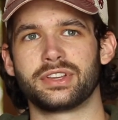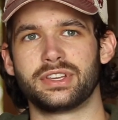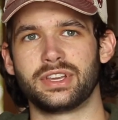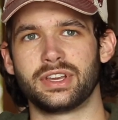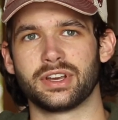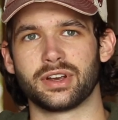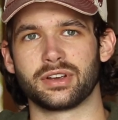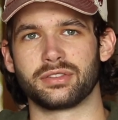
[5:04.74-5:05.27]

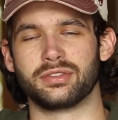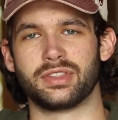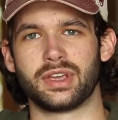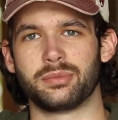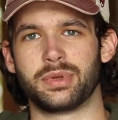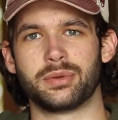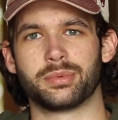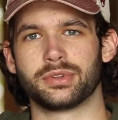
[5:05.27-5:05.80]
year
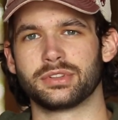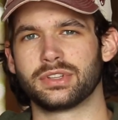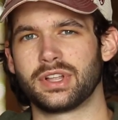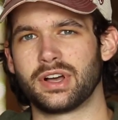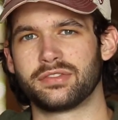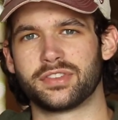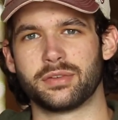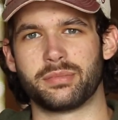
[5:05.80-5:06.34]
that people
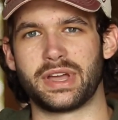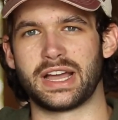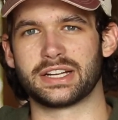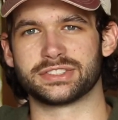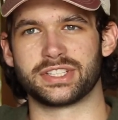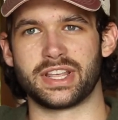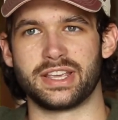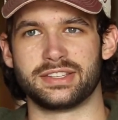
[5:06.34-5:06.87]
love to
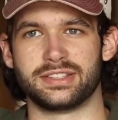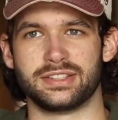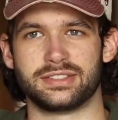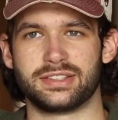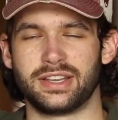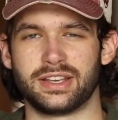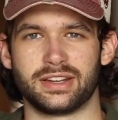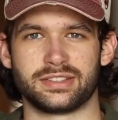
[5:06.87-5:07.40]
bash the
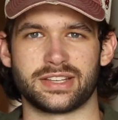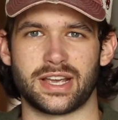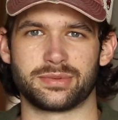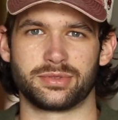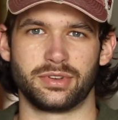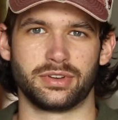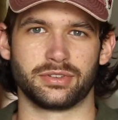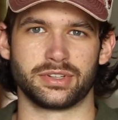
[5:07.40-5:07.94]
ACC, and it's
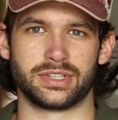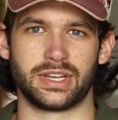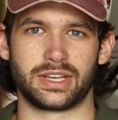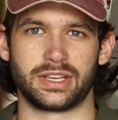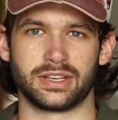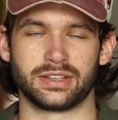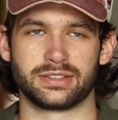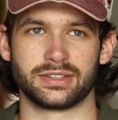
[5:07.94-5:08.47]
absolutely
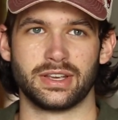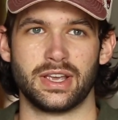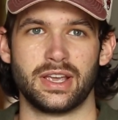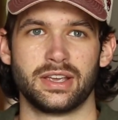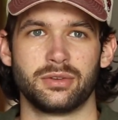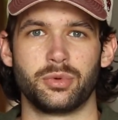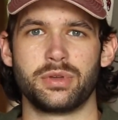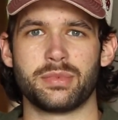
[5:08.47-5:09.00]
ridiculous.
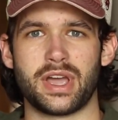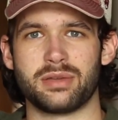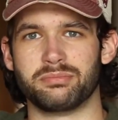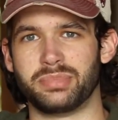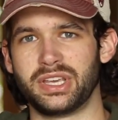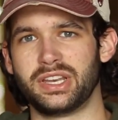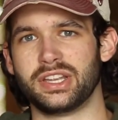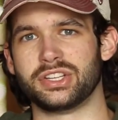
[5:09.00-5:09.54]
We might
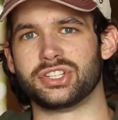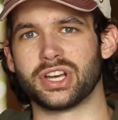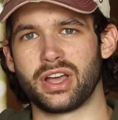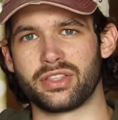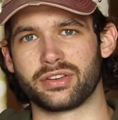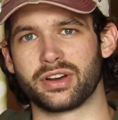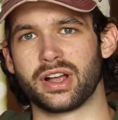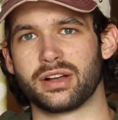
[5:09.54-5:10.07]
beat each
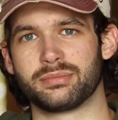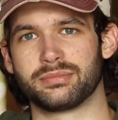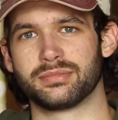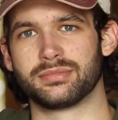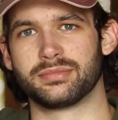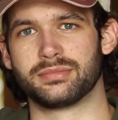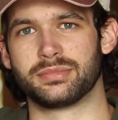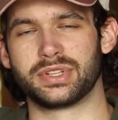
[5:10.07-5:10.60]
other up,
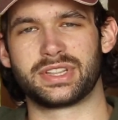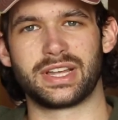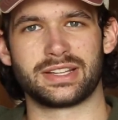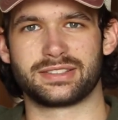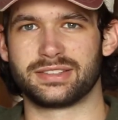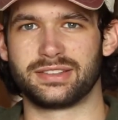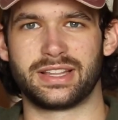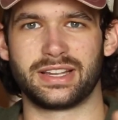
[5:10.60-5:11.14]
but
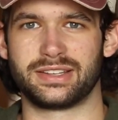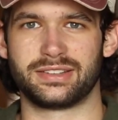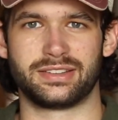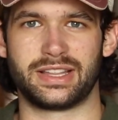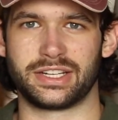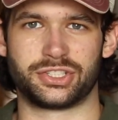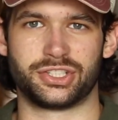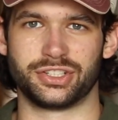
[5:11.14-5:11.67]

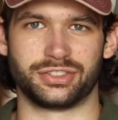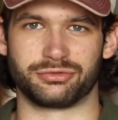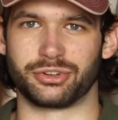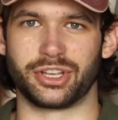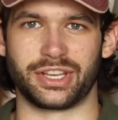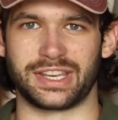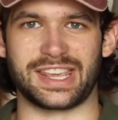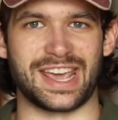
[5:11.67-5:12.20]
that shouldn't
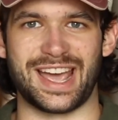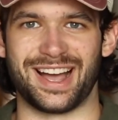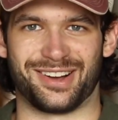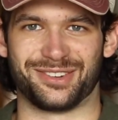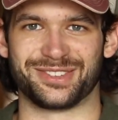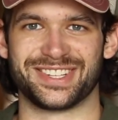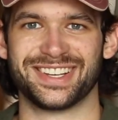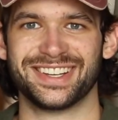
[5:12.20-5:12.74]
really
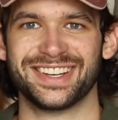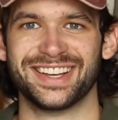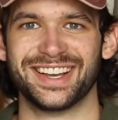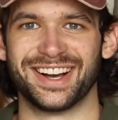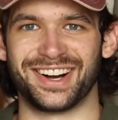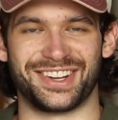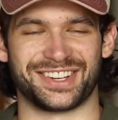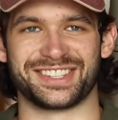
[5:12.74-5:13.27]
count,
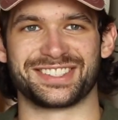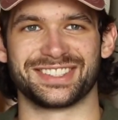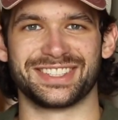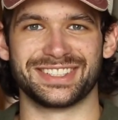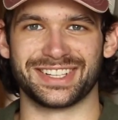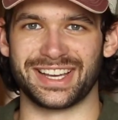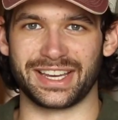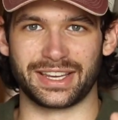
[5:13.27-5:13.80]
honestly.
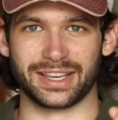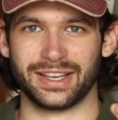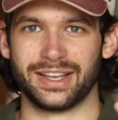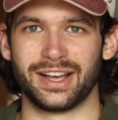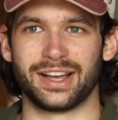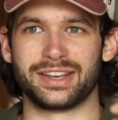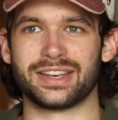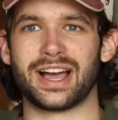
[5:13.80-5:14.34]
Like
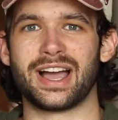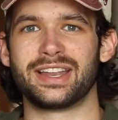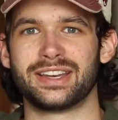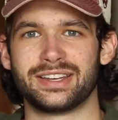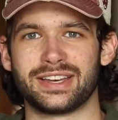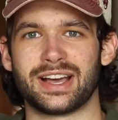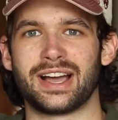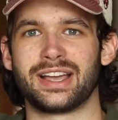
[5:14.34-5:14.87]
a
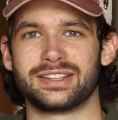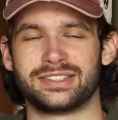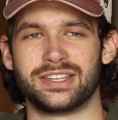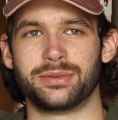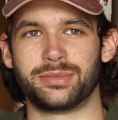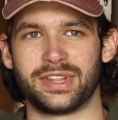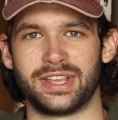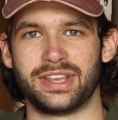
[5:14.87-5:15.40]
9-9
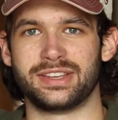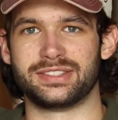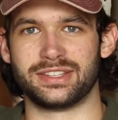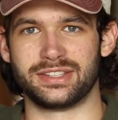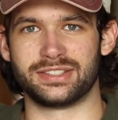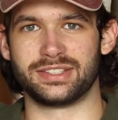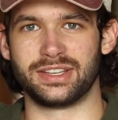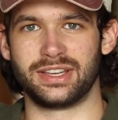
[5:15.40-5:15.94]
team in the
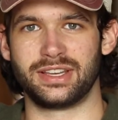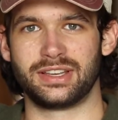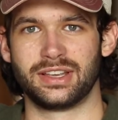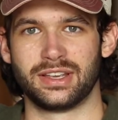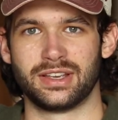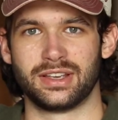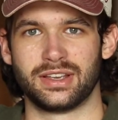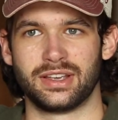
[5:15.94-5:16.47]
ACC
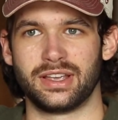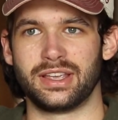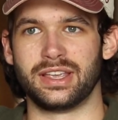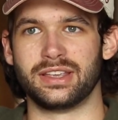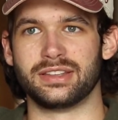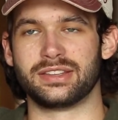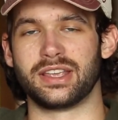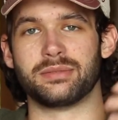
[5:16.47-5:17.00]

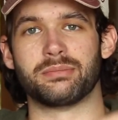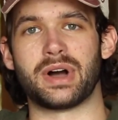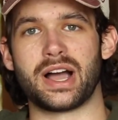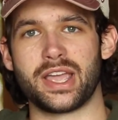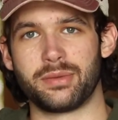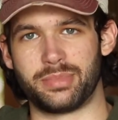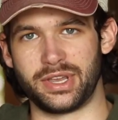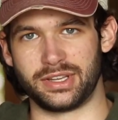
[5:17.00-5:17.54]
is, in
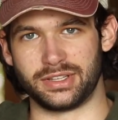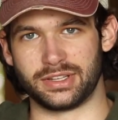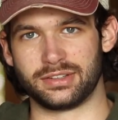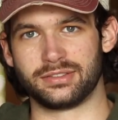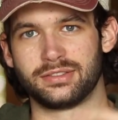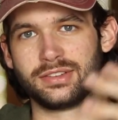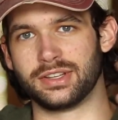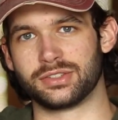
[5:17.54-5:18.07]
my opinion,
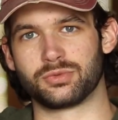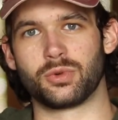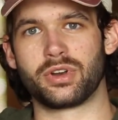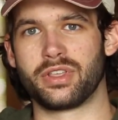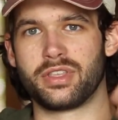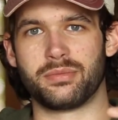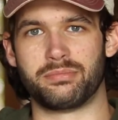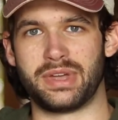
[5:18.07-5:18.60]
is one
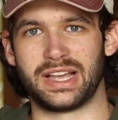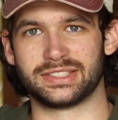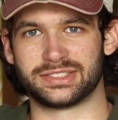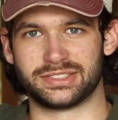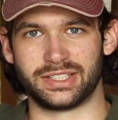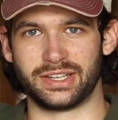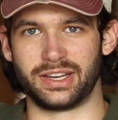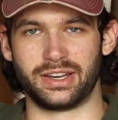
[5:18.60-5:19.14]
of the
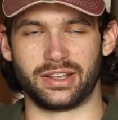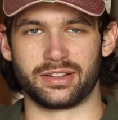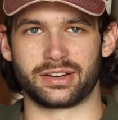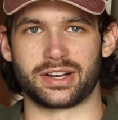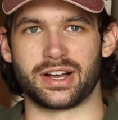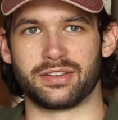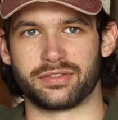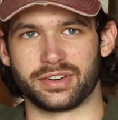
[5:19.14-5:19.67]
best in any other
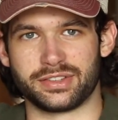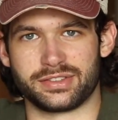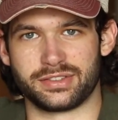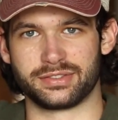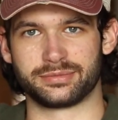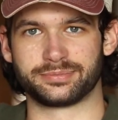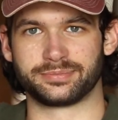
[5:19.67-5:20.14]
conference.